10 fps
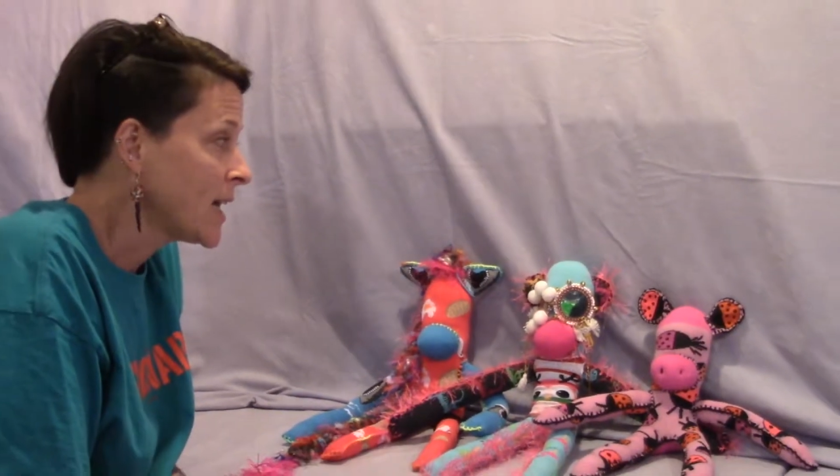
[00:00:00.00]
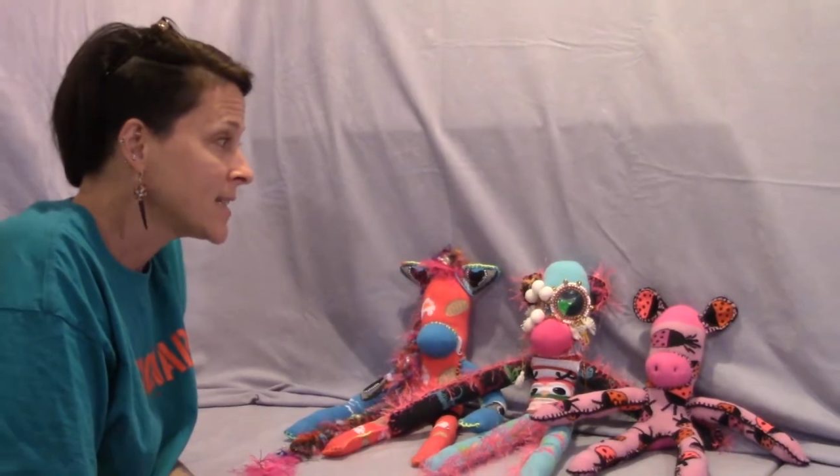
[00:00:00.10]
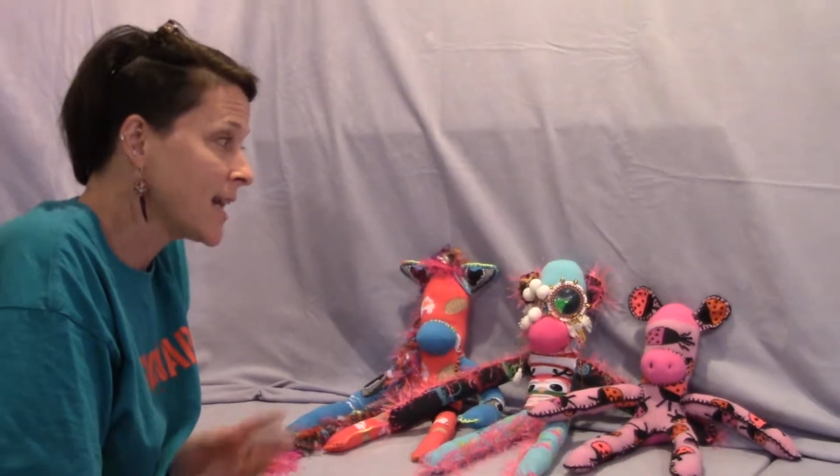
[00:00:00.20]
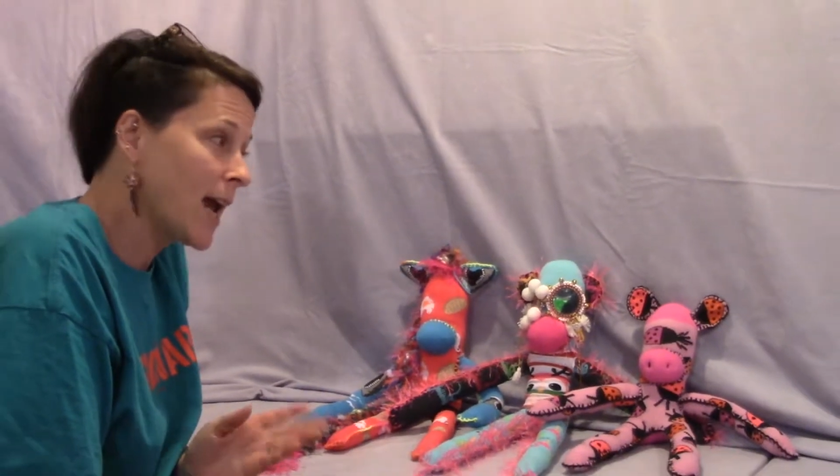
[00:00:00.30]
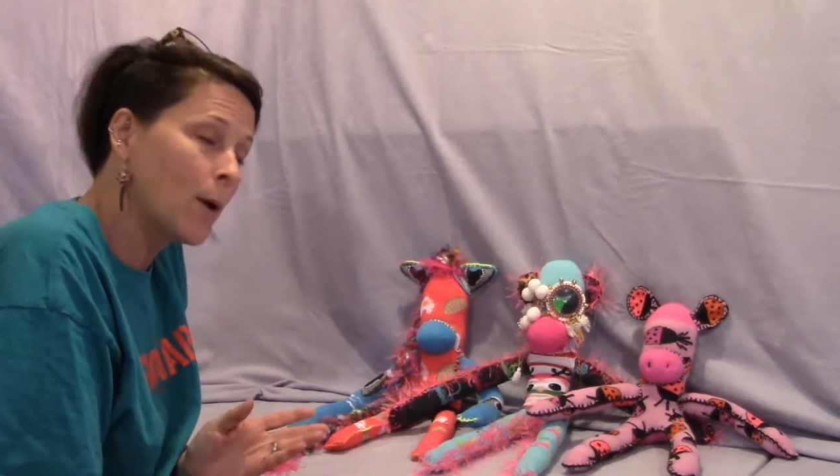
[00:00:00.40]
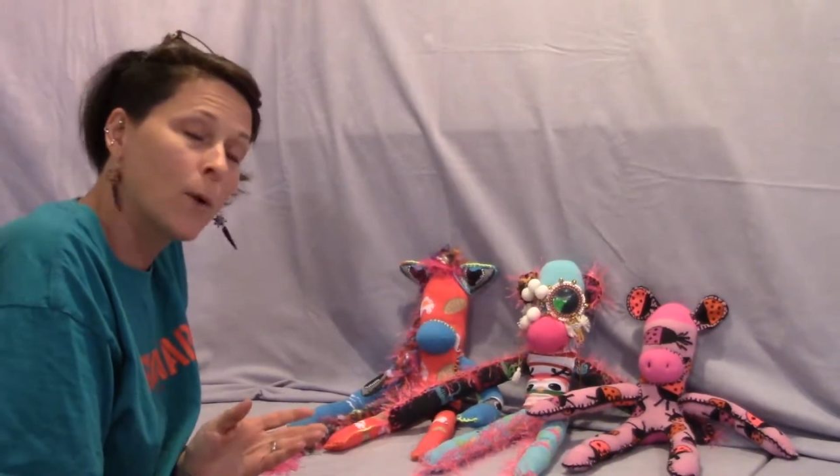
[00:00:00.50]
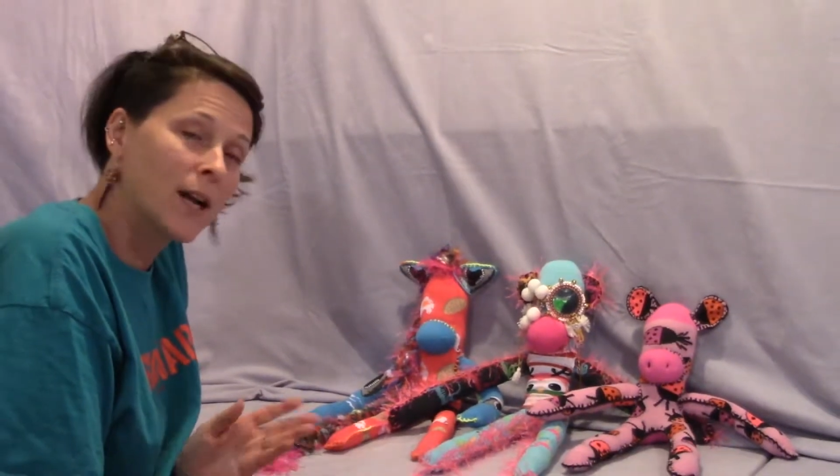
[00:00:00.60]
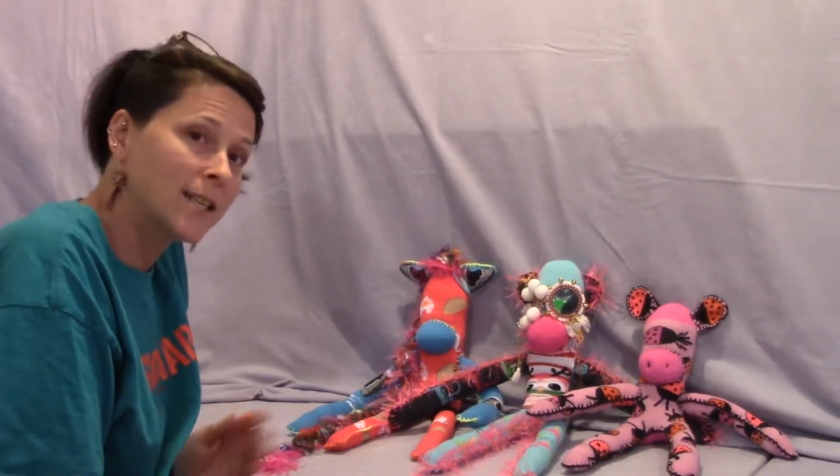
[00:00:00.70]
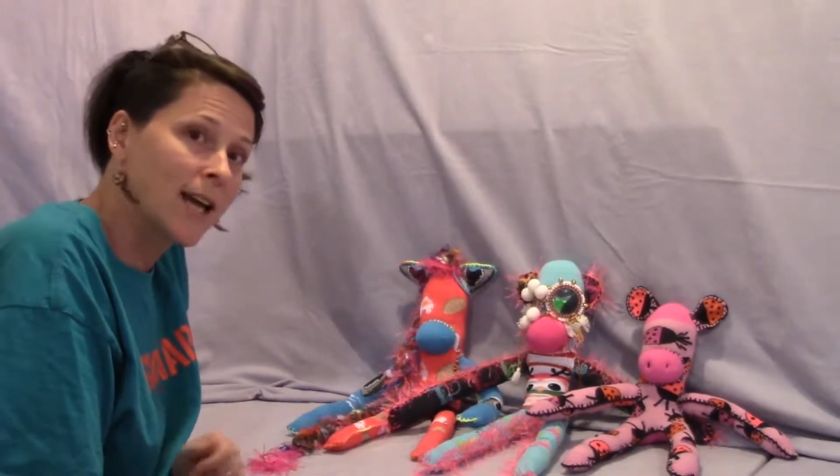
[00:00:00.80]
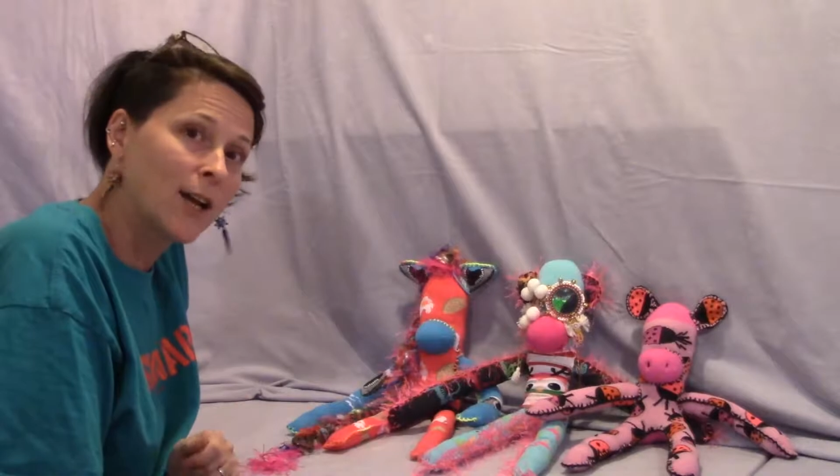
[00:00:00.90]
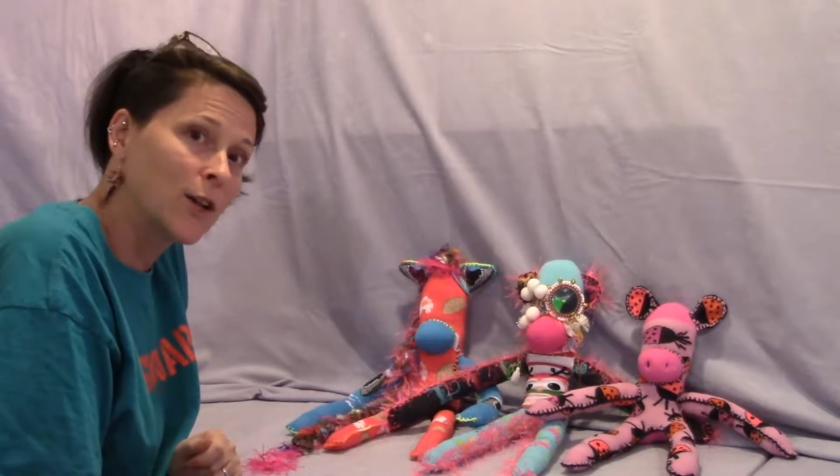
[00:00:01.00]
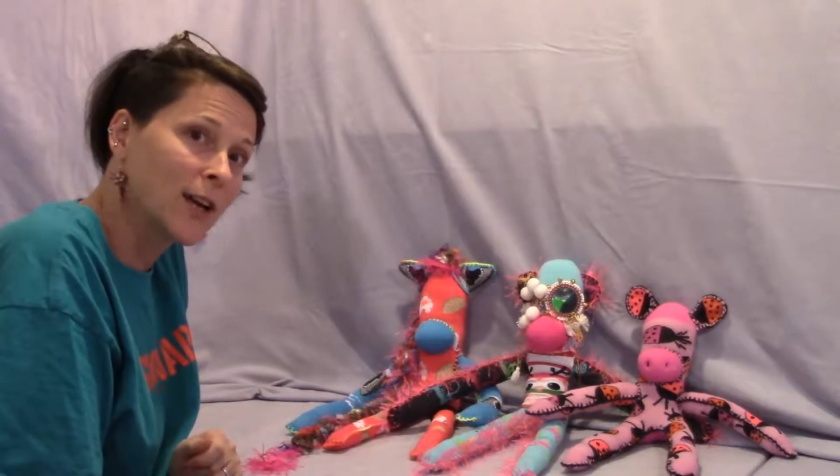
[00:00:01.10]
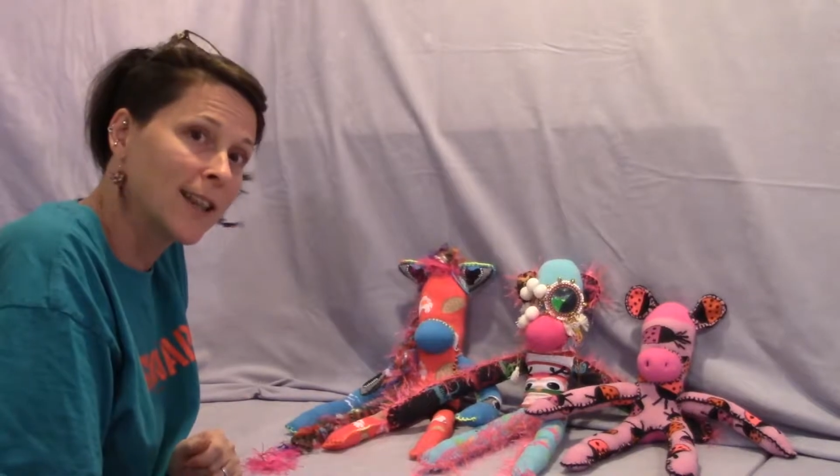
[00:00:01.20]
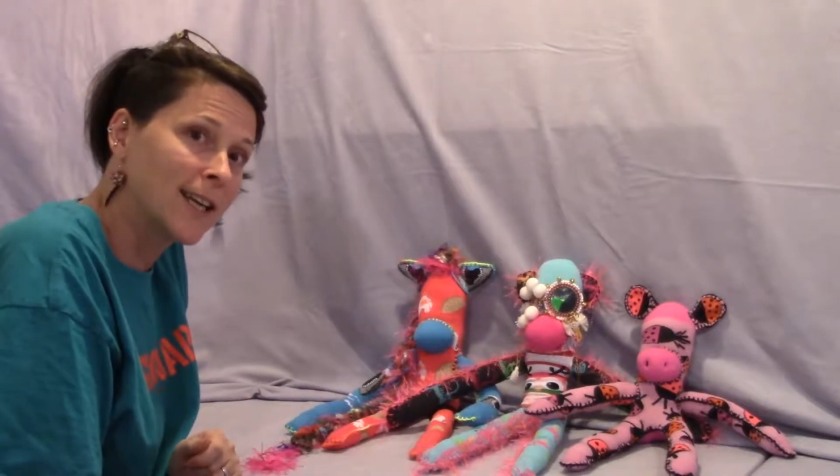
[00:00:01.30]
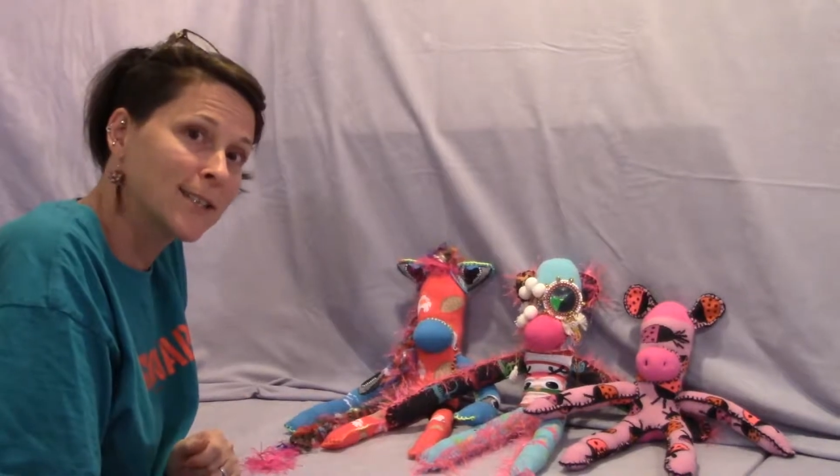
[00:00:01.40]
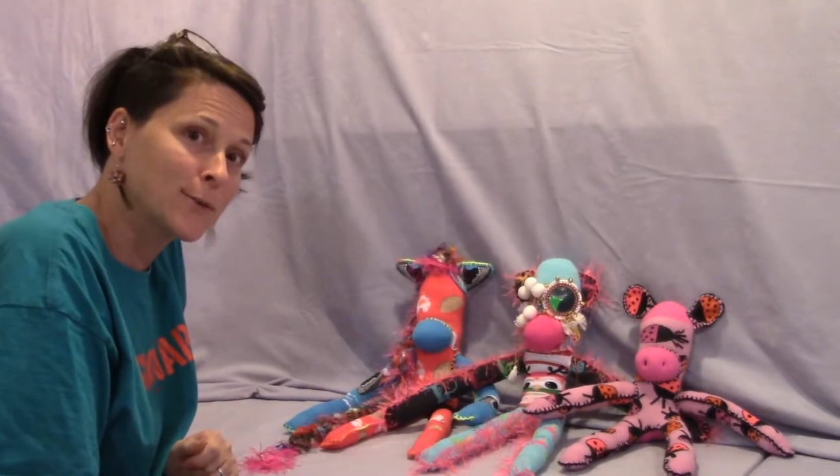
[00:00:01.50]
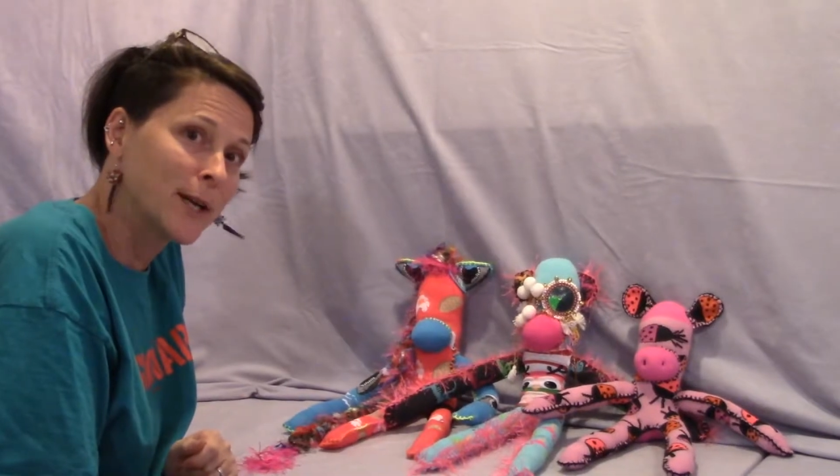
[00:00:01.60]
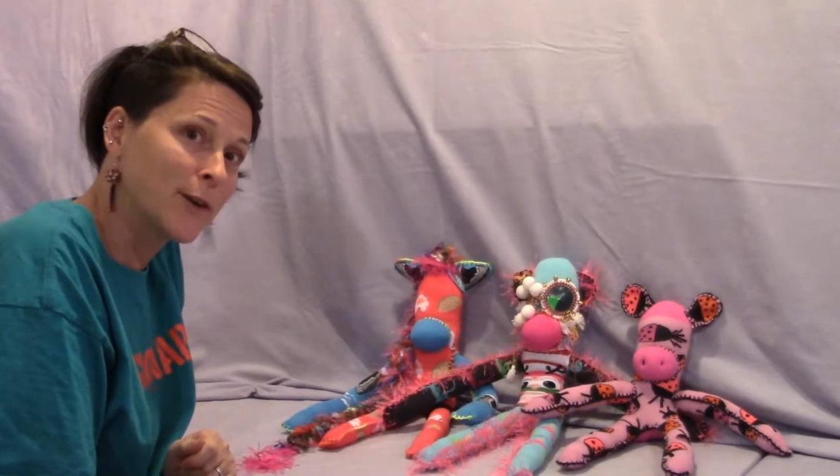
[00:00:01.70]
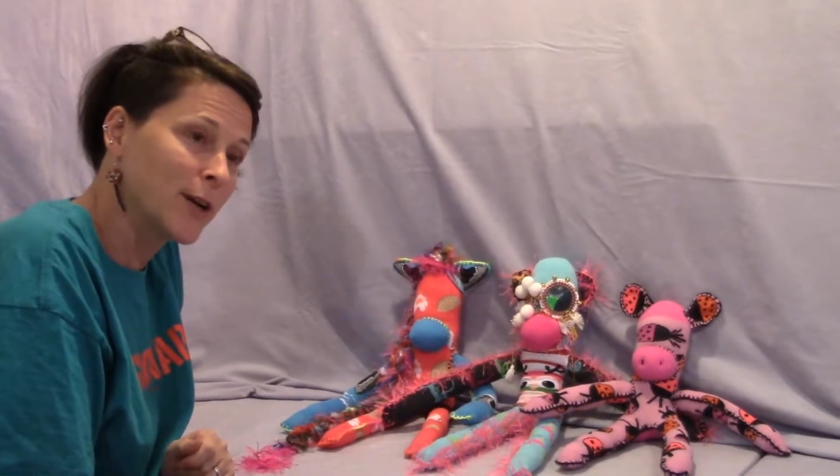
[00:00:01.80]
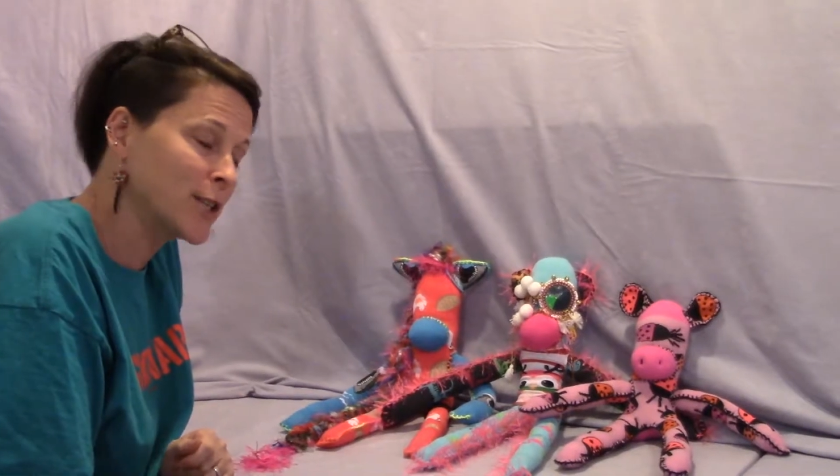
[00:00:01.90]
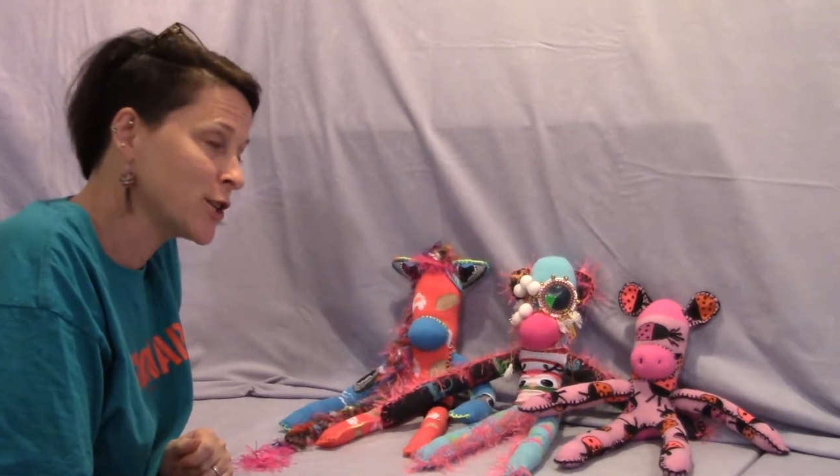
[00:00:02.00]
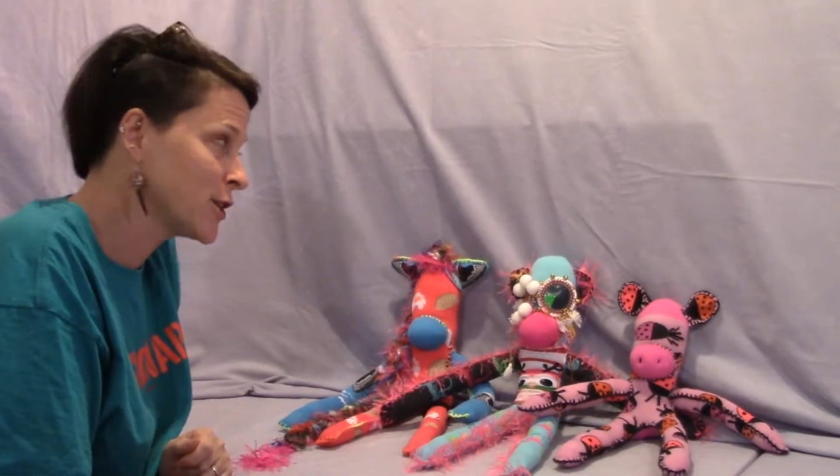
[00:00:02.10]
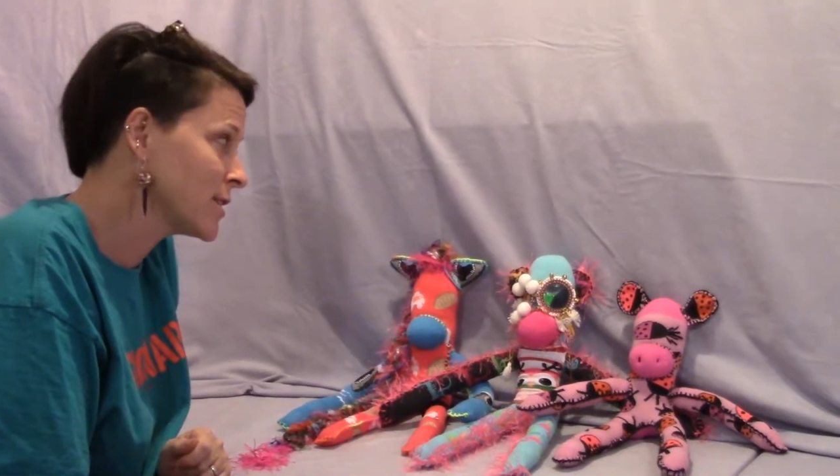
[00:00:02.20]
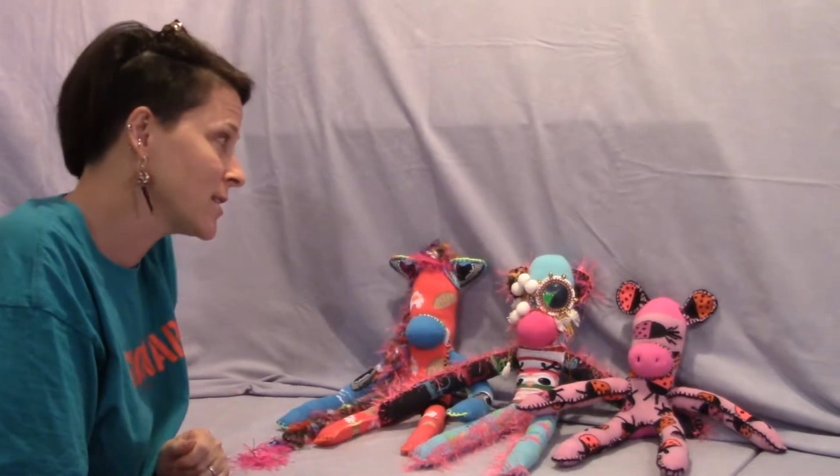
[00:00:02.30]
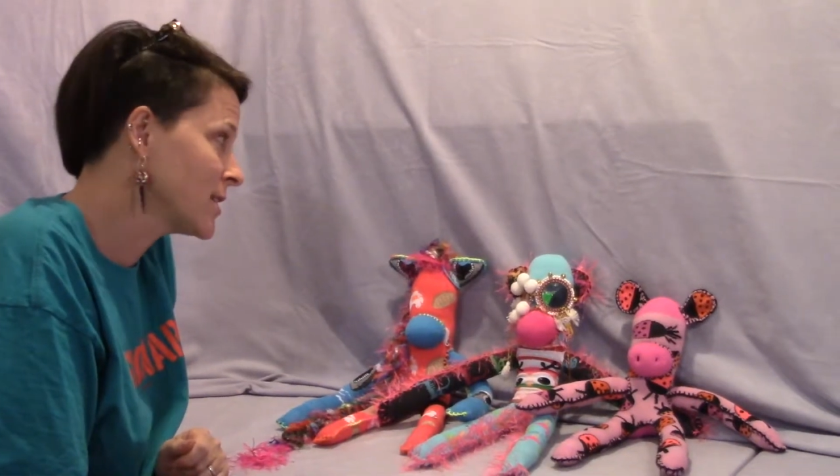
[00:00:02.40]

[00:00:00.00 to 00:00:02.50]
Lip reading: Today we're going to take a look at these three creatures